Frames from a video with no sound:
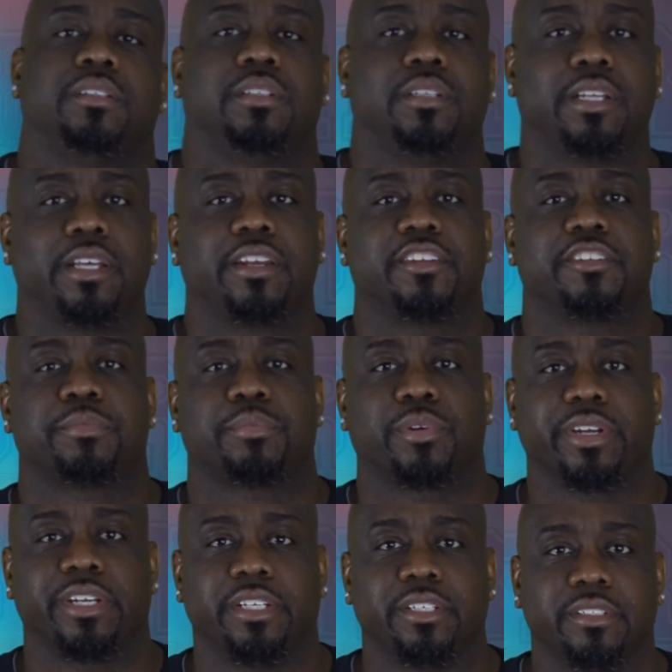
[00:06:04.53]
Let us
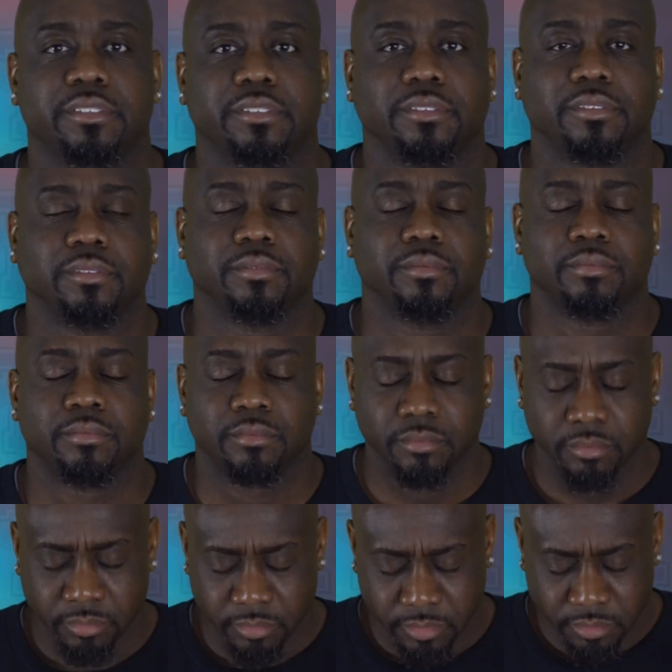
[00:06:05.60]
pray.
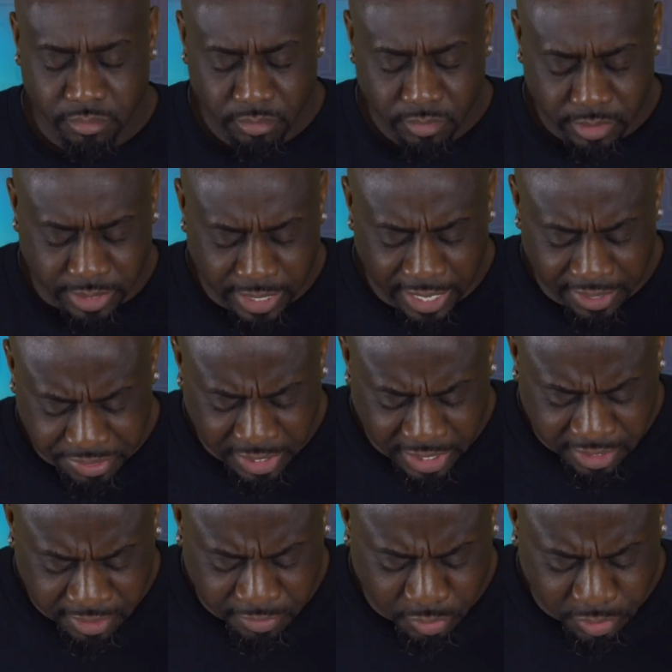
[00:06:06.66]
God,
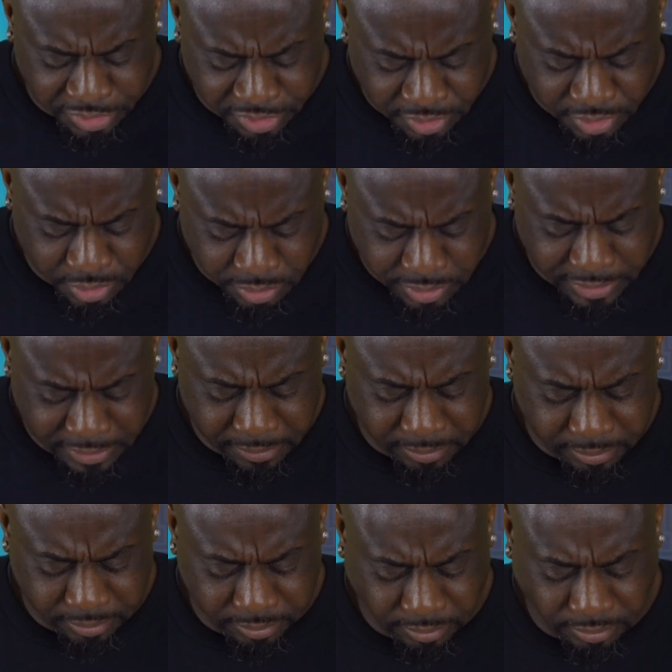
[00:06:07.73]
thank you for what you're doing.
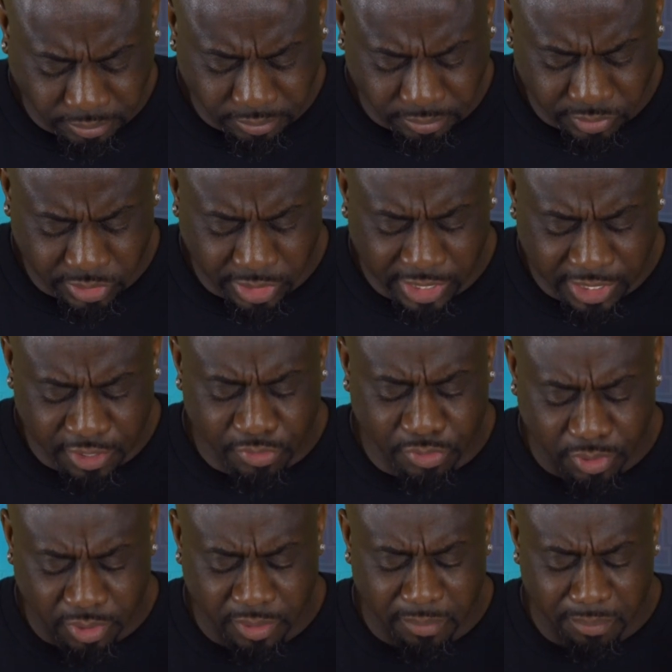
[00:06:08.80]
Thank you
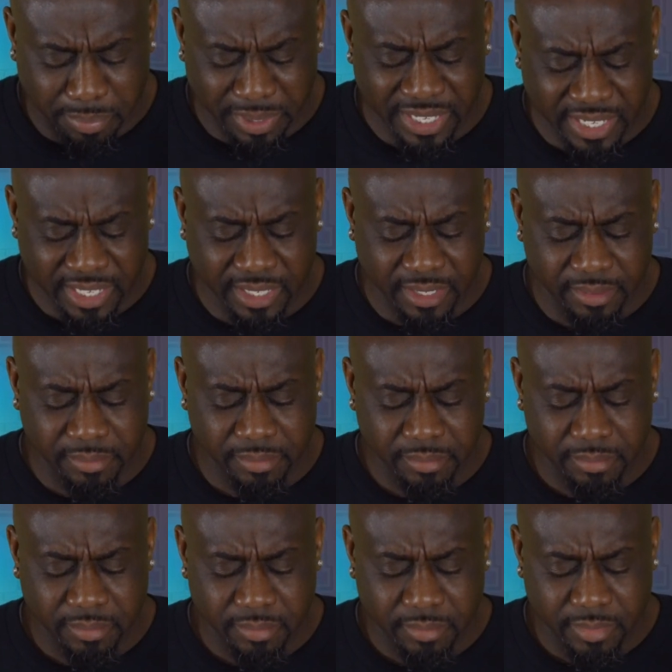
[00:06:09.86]
for being
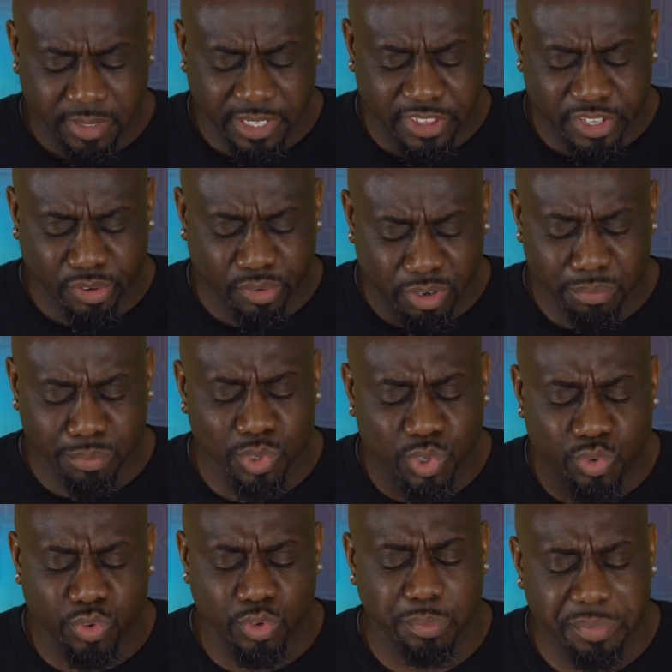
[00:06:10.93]
in the
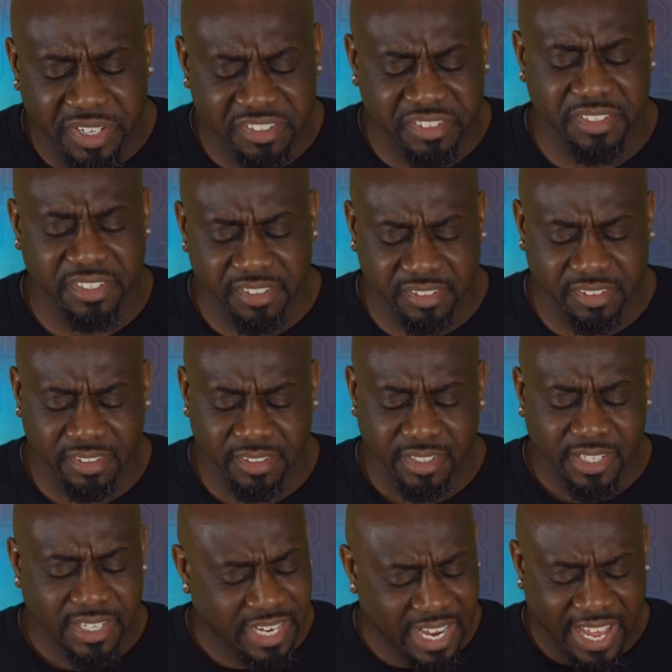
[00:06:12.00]
removal business.
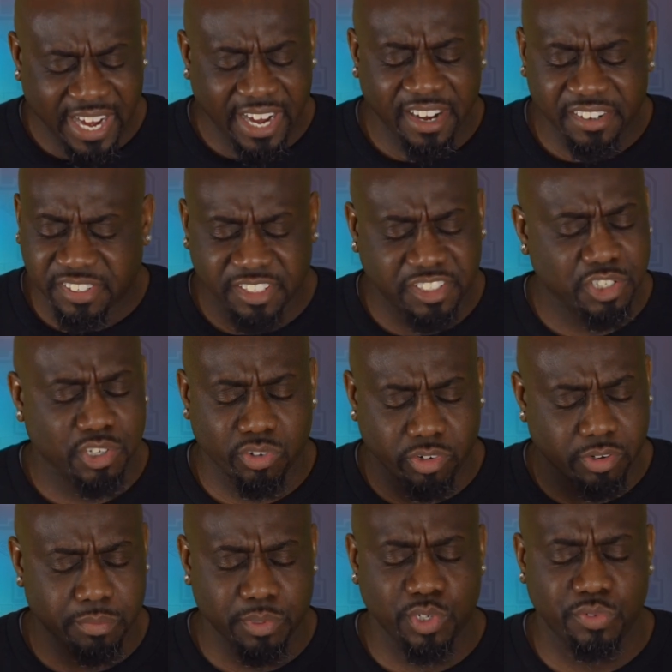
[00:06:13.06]
God, I ask that you
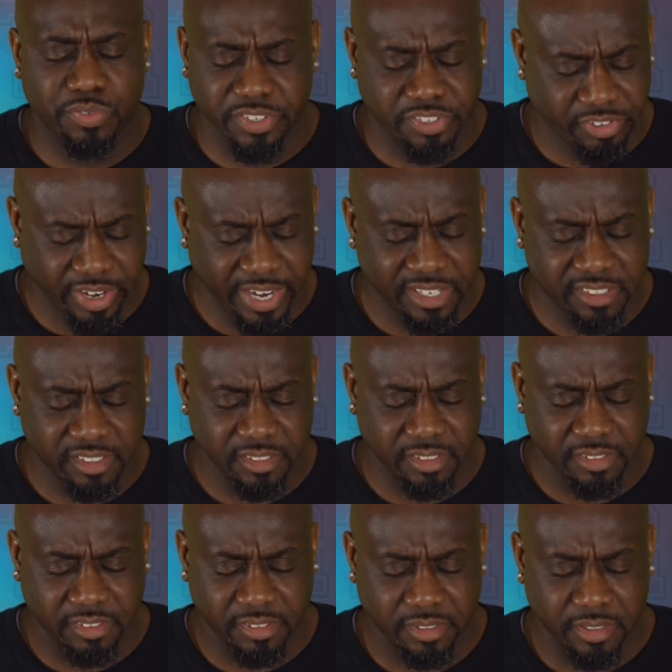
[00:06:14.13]
remove
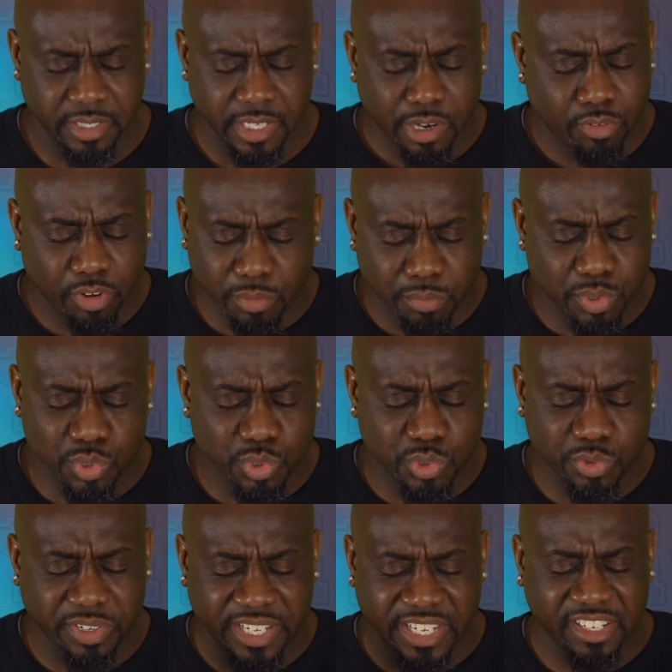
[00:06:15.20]
distractions,
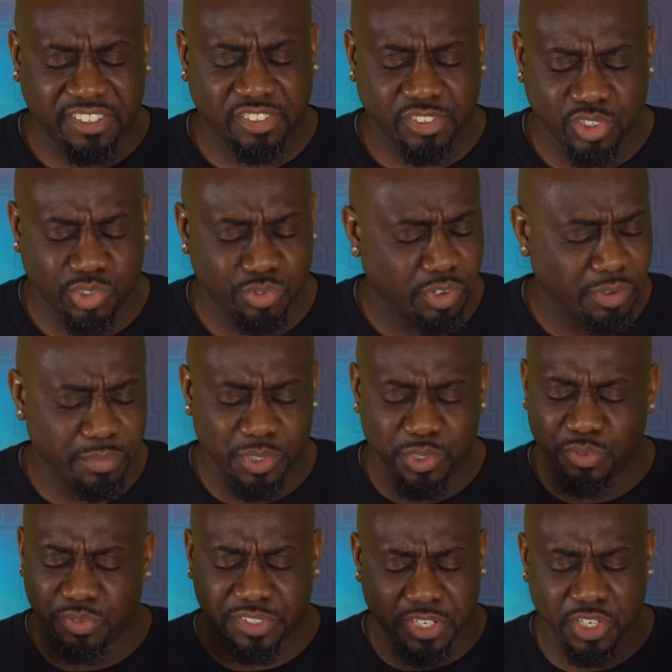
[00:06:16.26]
remove issues,
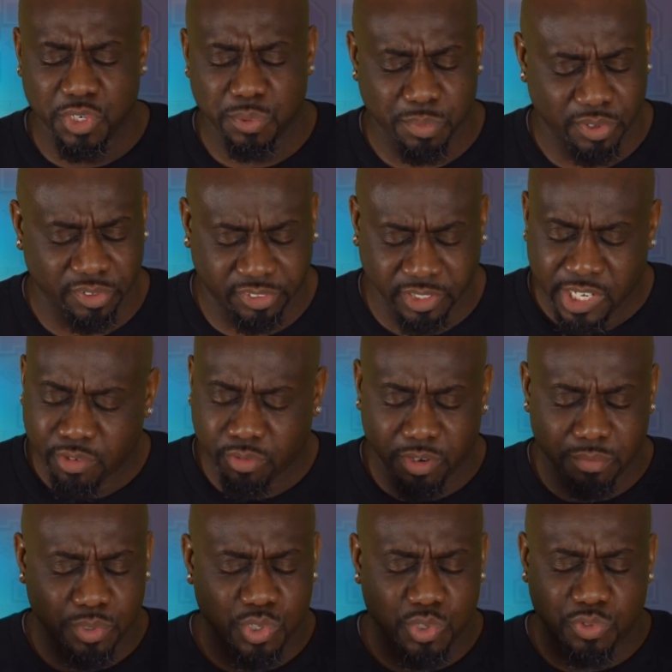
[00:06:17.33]
remove tumors,
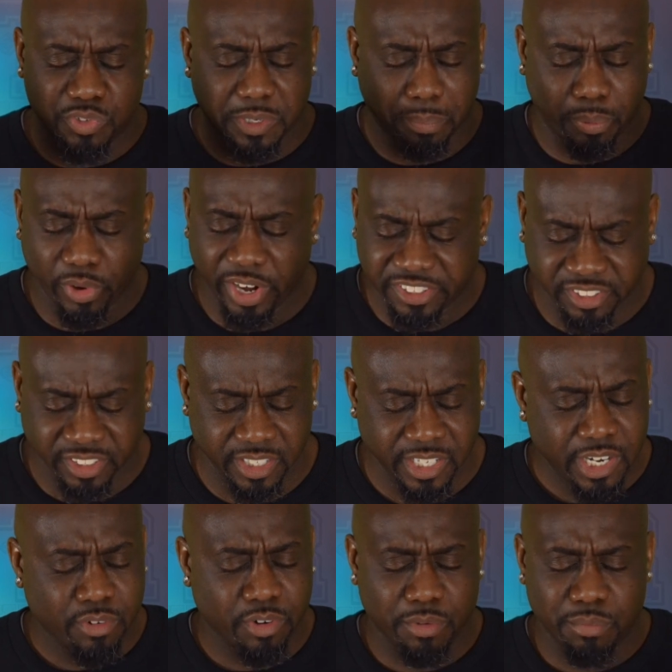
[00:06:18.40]
remove depression,
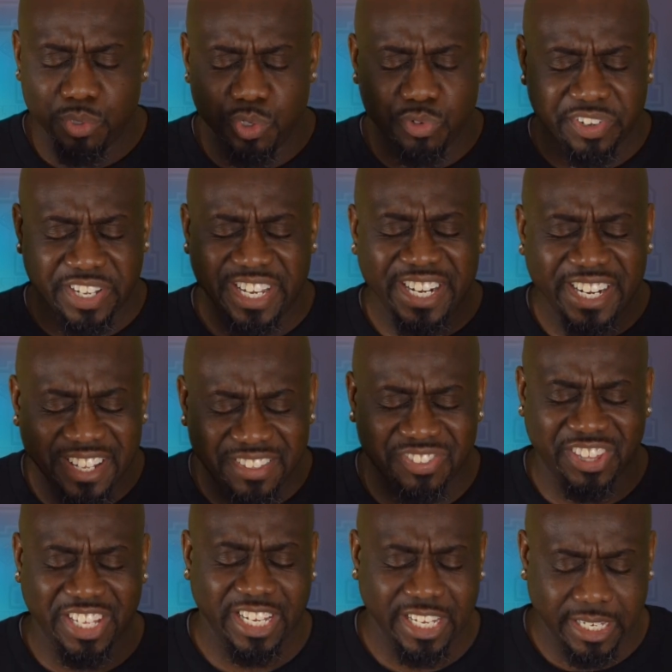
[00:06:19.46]
remove
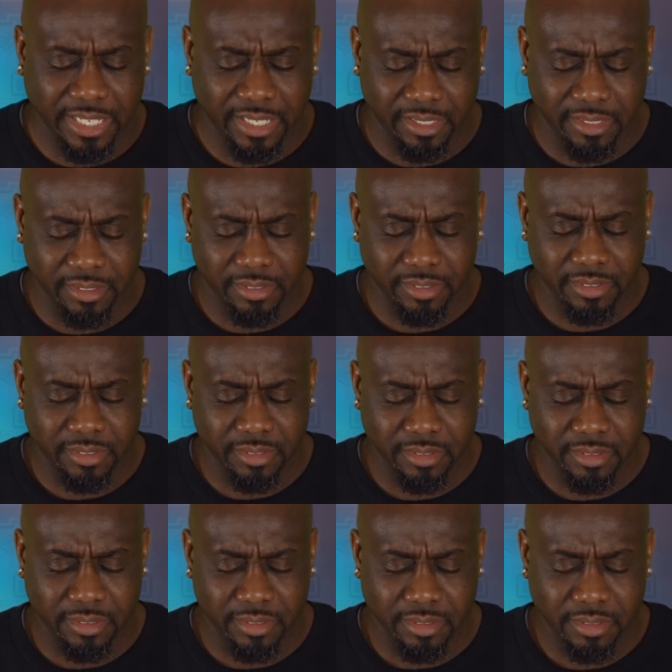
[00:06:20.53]
anything
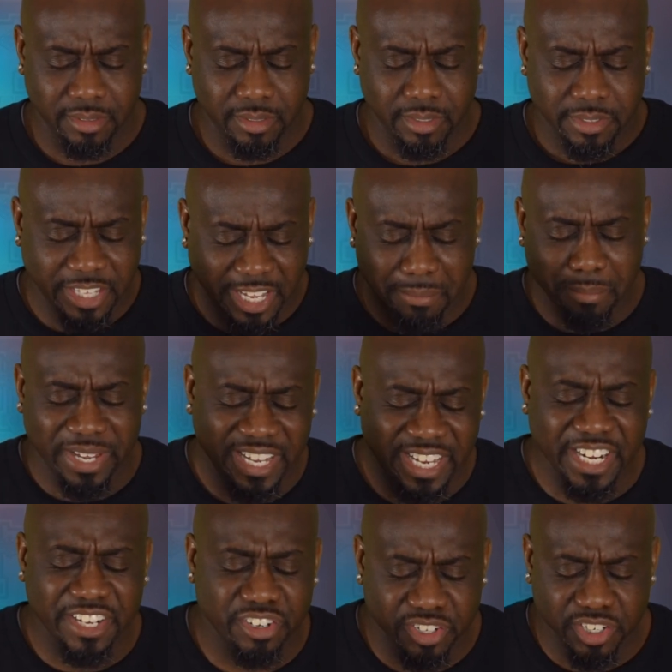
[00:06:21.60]
that may
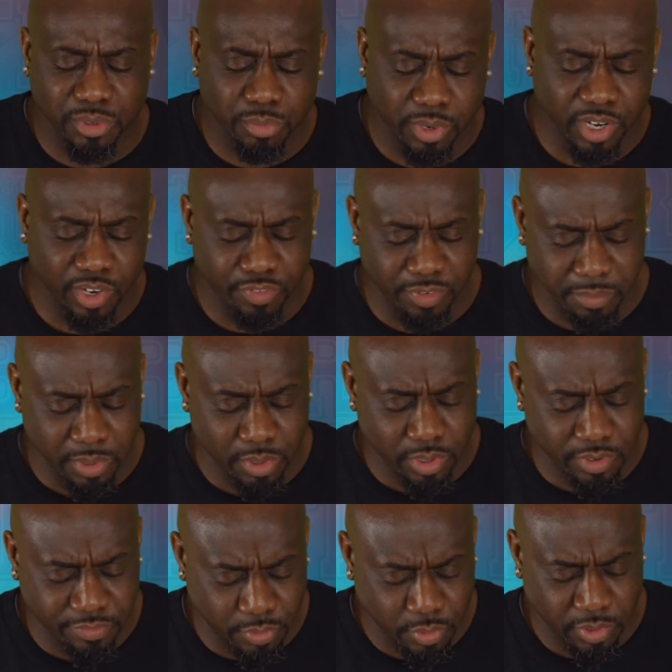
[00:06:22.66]
hinder your word from
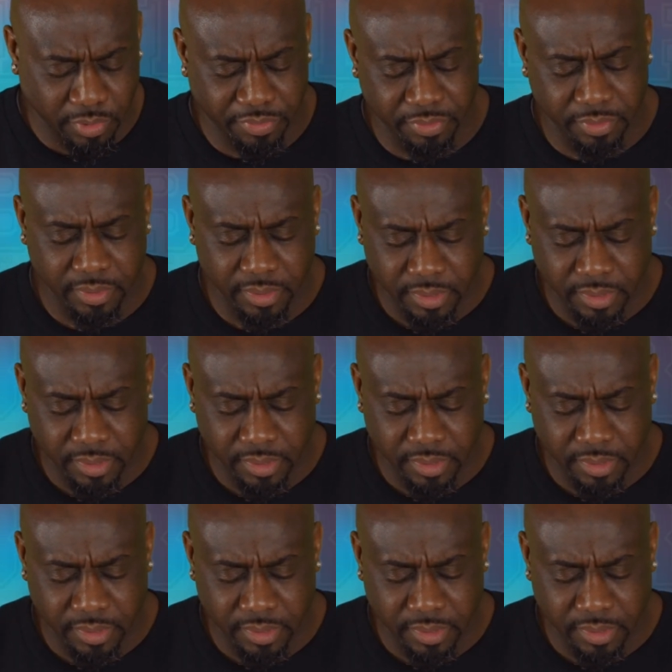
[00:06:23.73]
going forth.